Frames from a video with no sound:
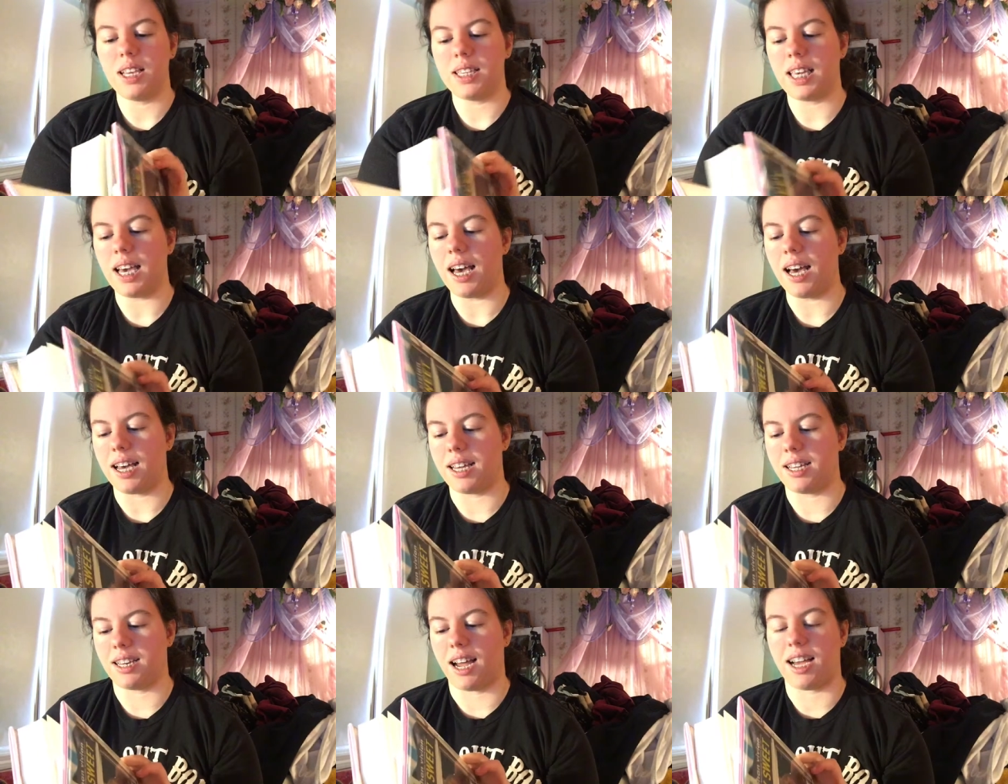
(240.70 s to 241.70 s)
yeah,
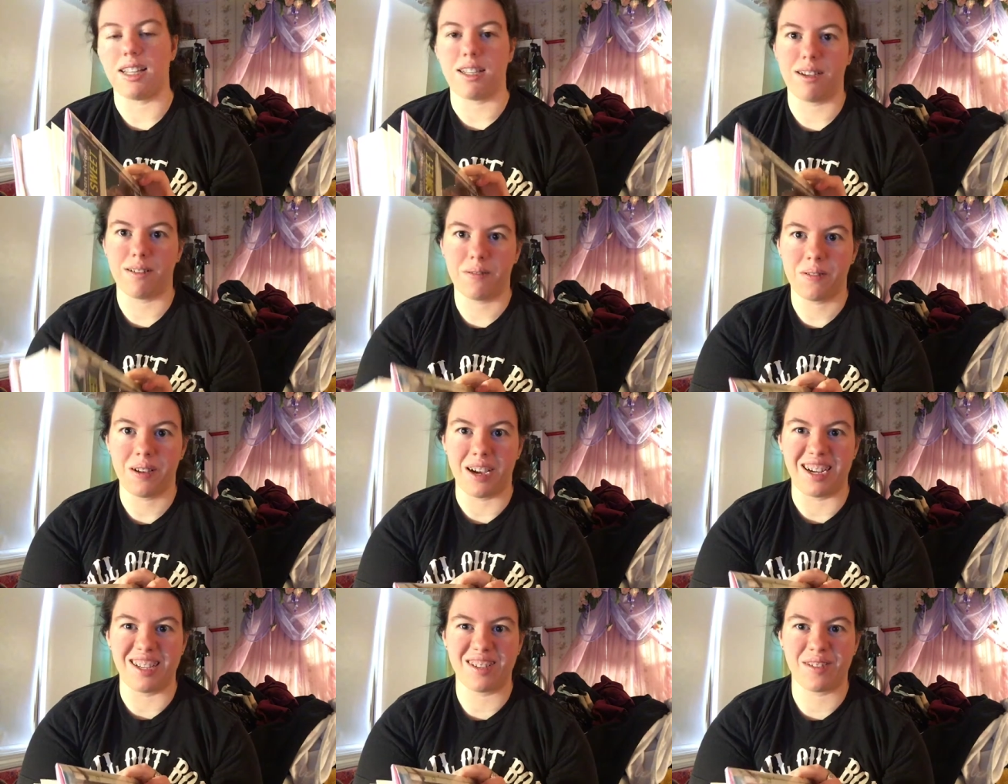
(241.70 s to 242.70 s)
and I love
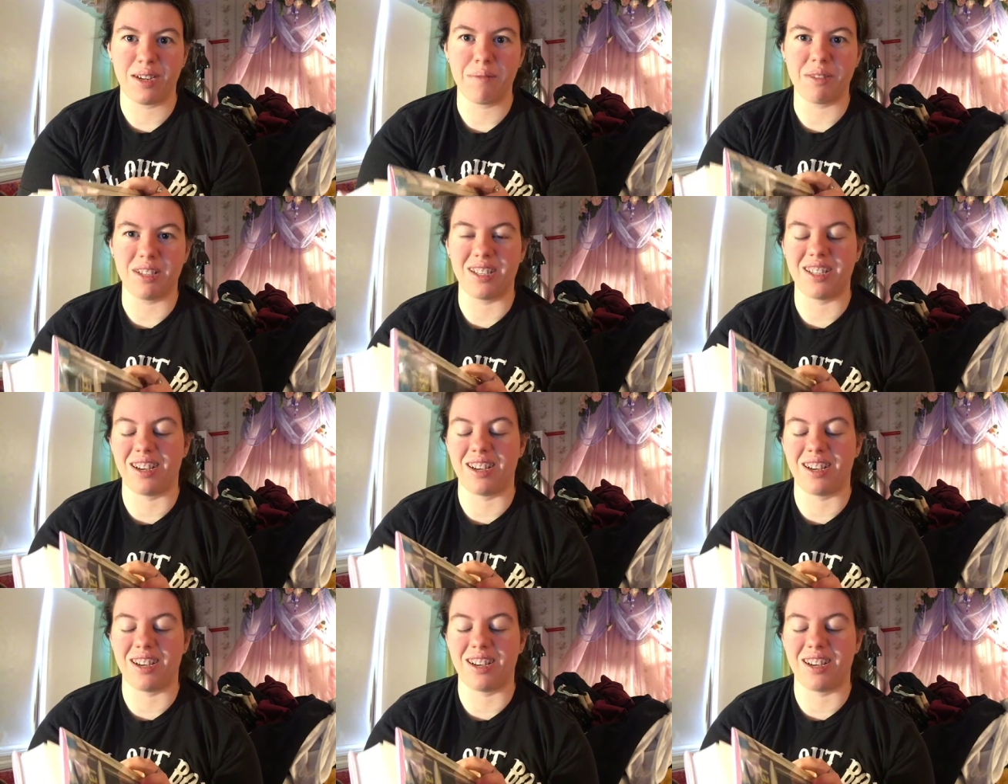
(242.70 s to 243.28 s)
ice cream, and this